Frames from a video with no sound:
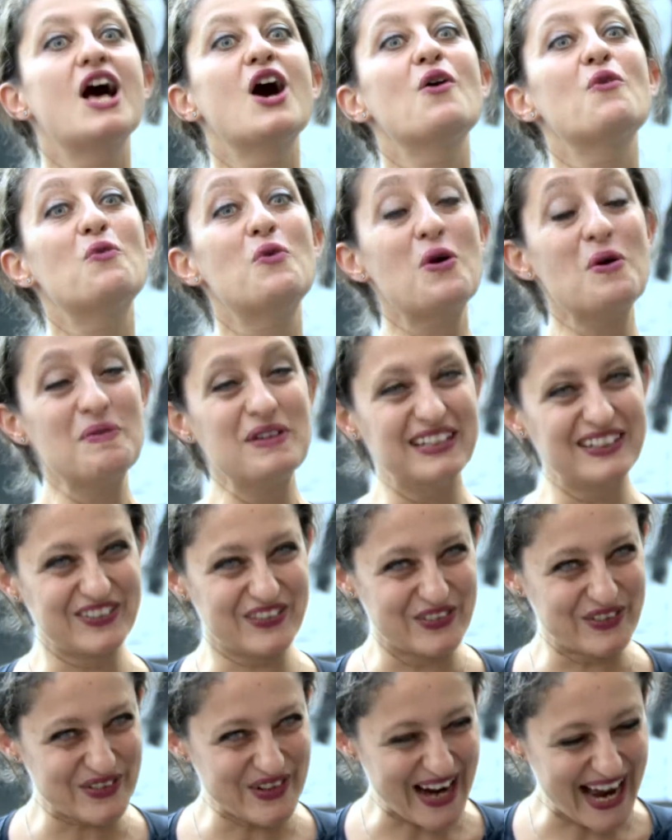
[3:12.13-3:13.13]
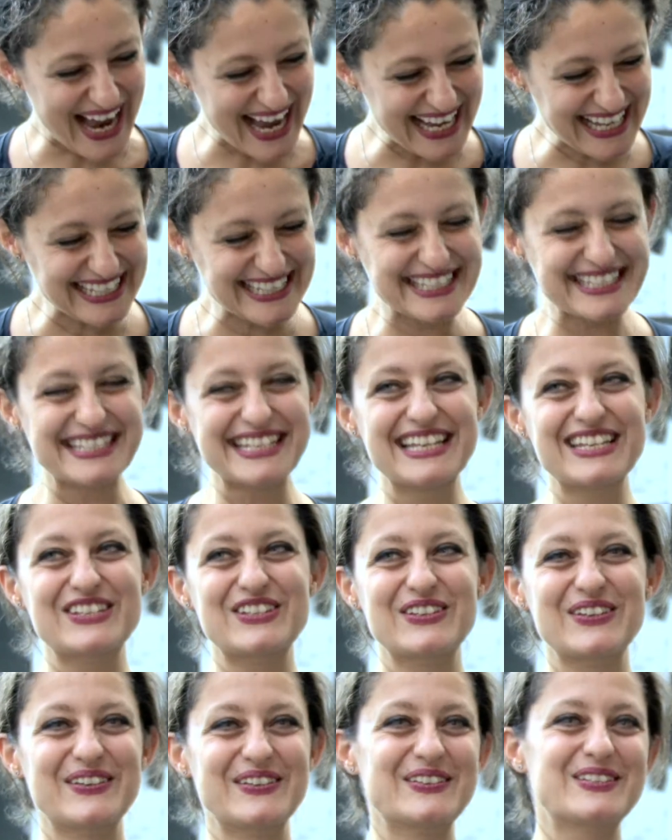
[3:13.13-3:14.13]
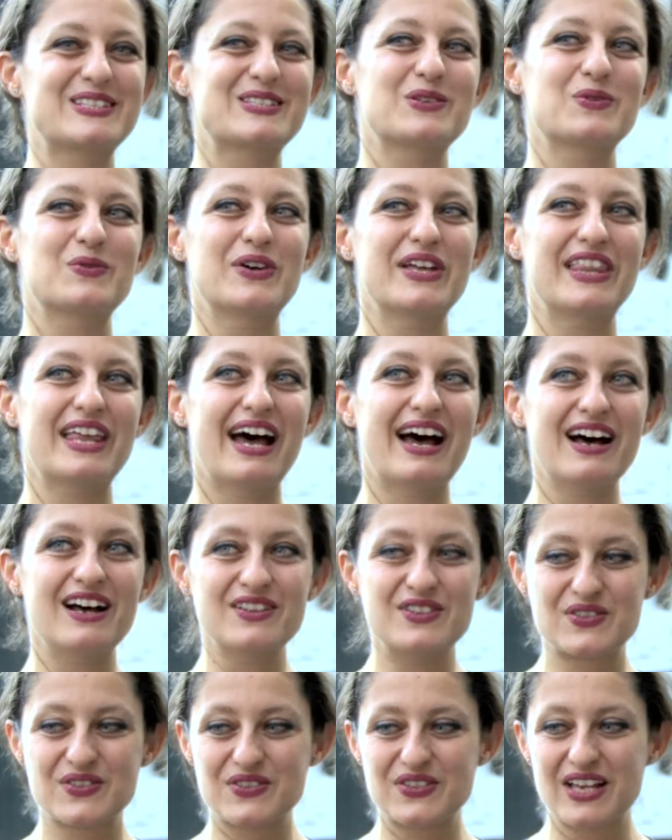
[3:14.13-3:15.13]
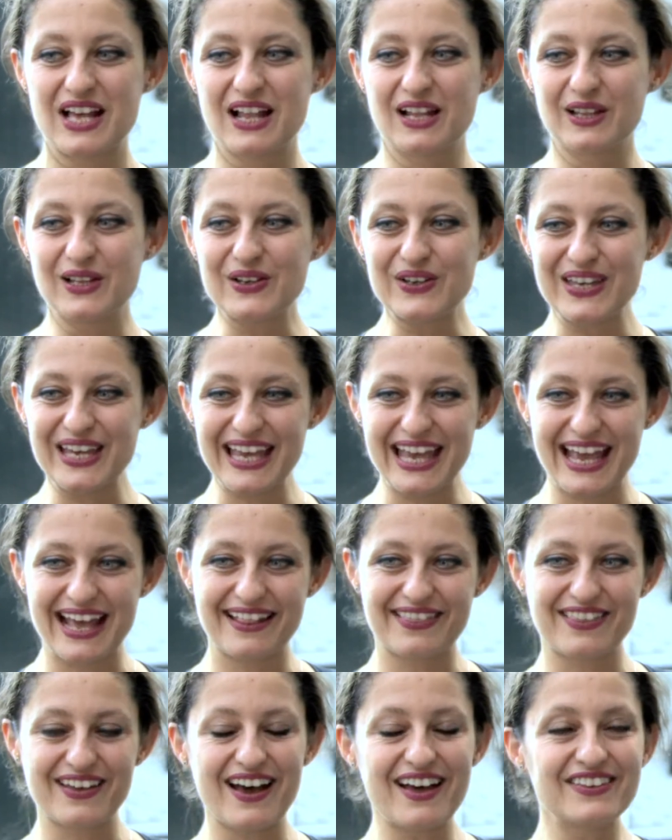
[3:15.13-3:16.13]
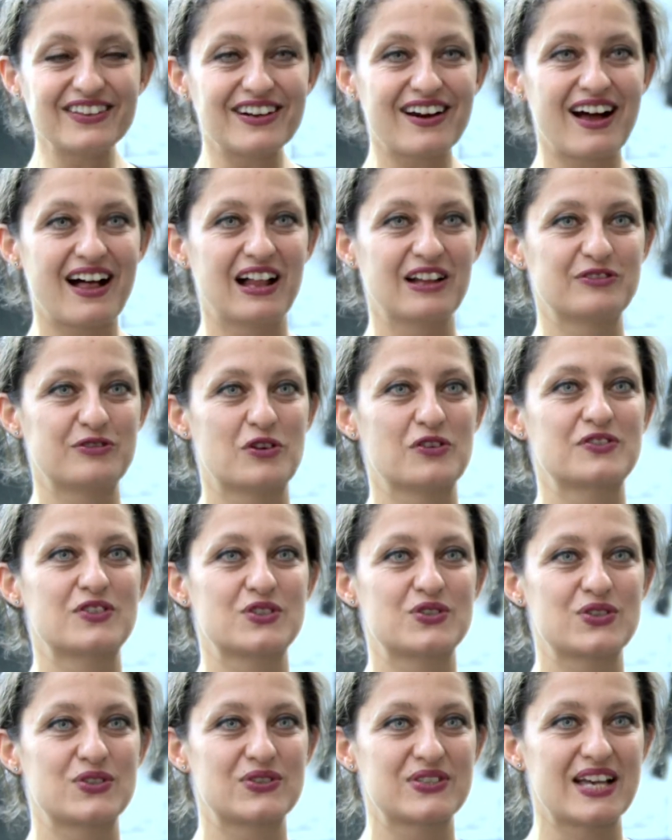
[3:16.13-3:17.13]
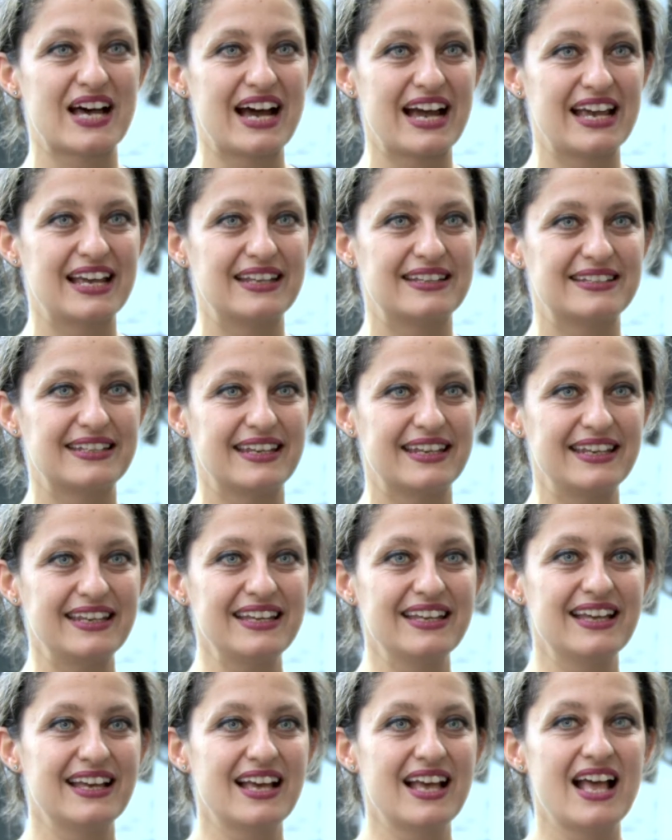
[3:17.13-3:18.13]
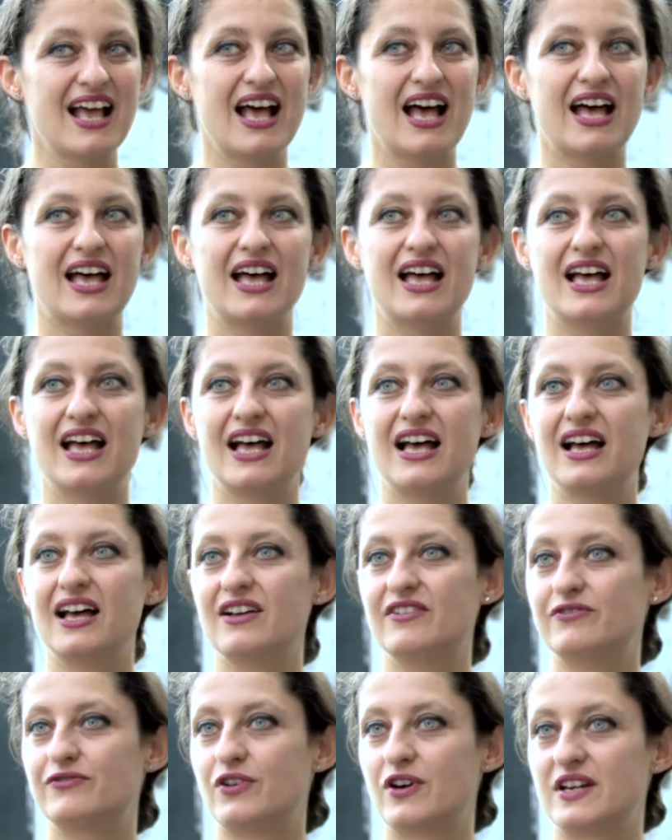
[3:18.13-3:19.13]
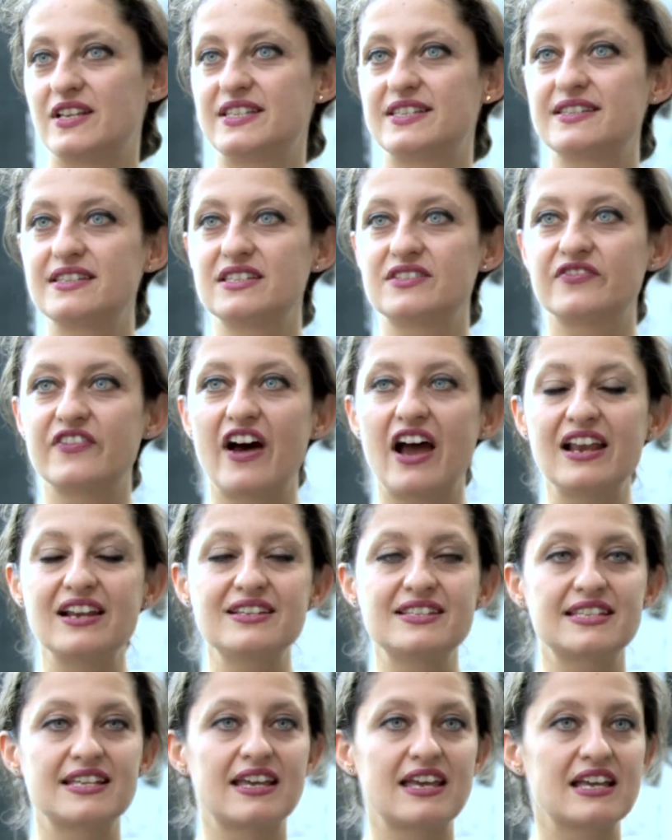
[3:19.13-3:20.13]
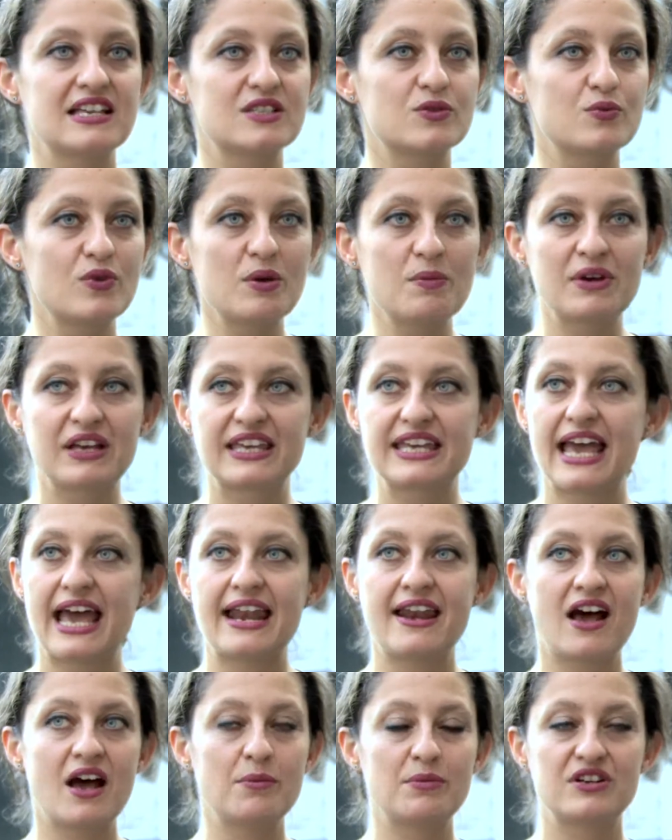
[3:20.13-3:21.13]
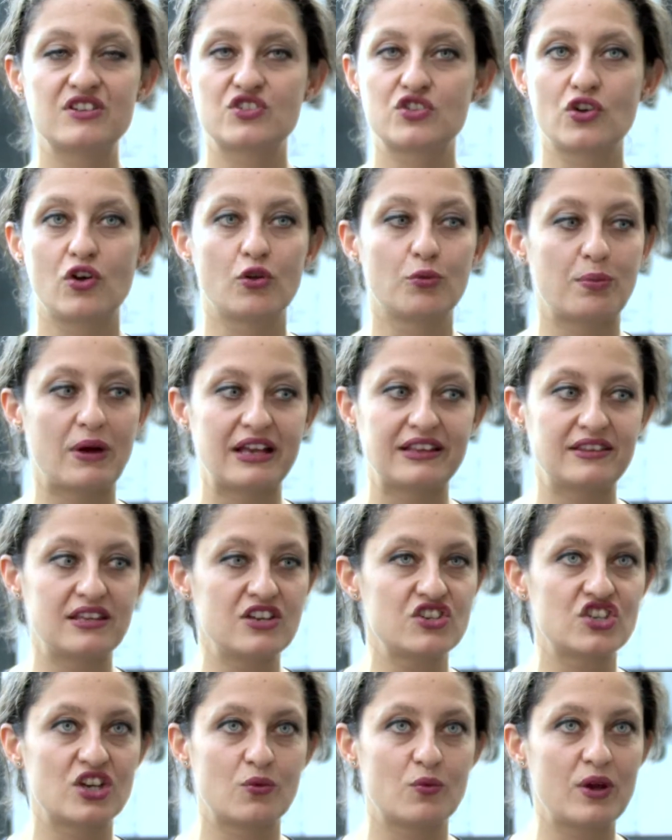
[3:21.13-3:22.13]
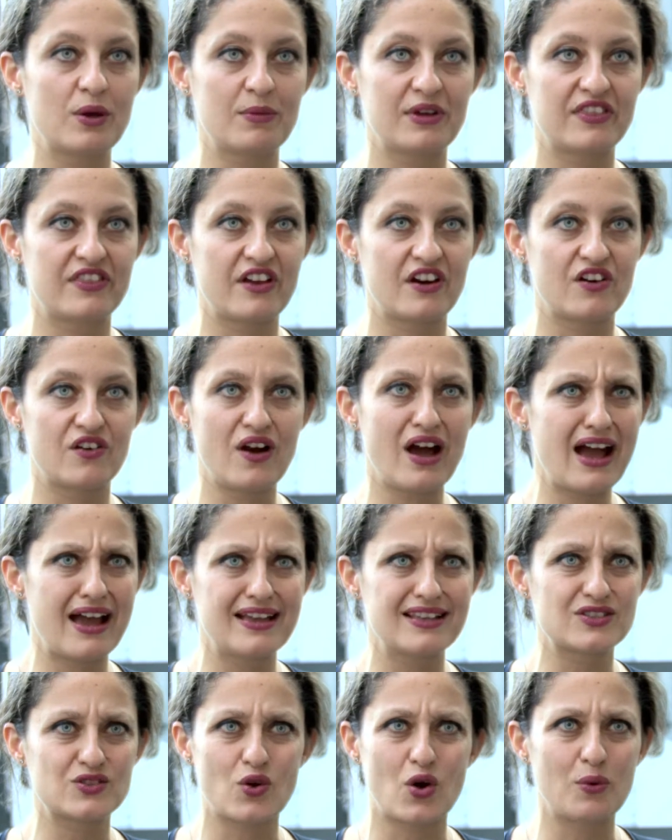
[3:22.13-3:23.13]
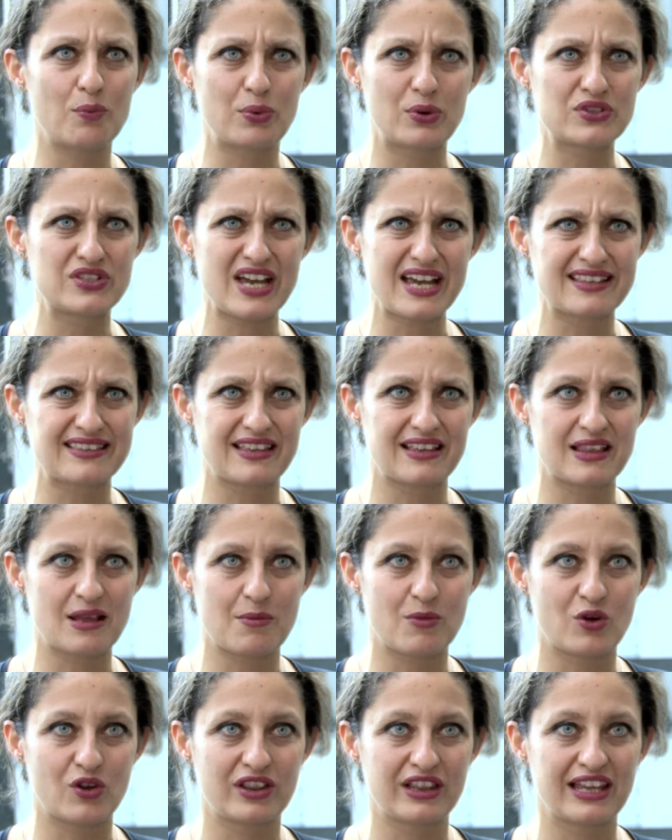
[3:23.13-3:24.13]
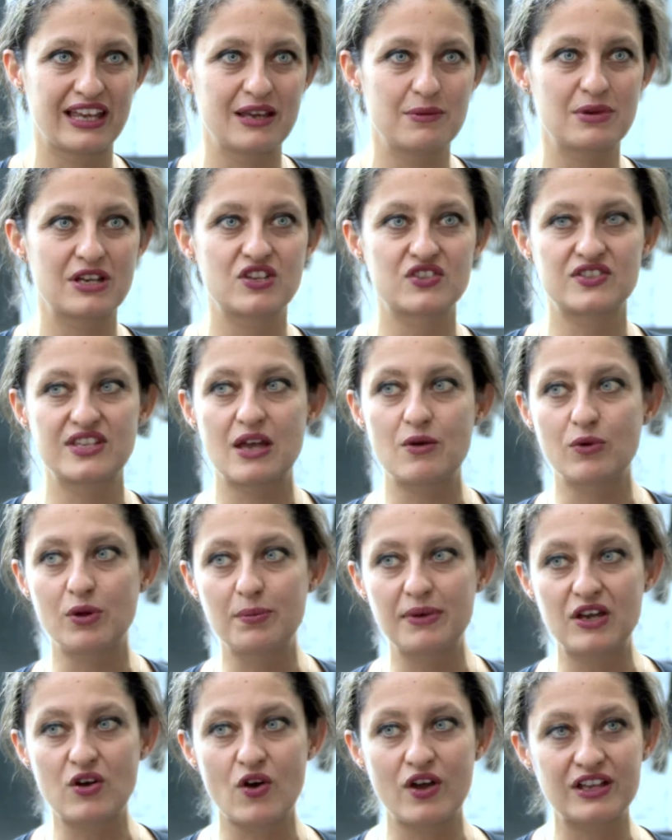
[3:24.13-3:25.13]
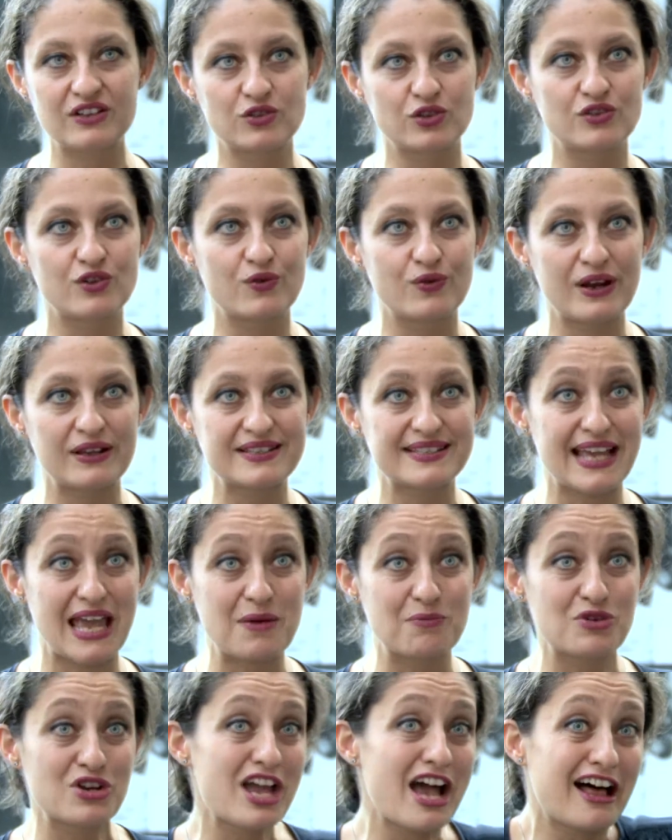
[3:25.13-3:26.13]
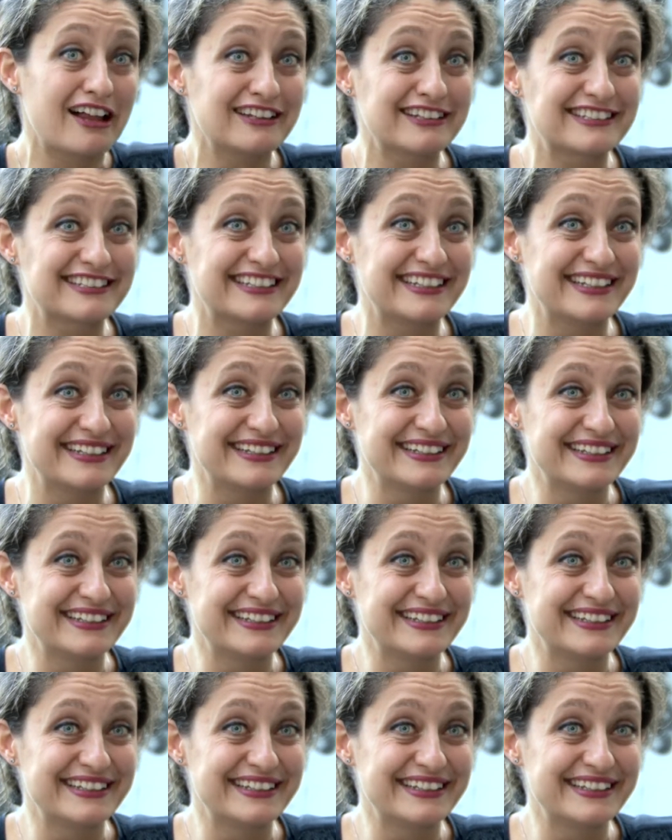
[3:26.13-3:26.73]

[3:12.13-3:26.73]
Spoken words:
women's rights issues without looking at the other half of the society. For instance, violence against women cannot be resolved by teaching women their rights or protecting them only, because they will be going to the same reality.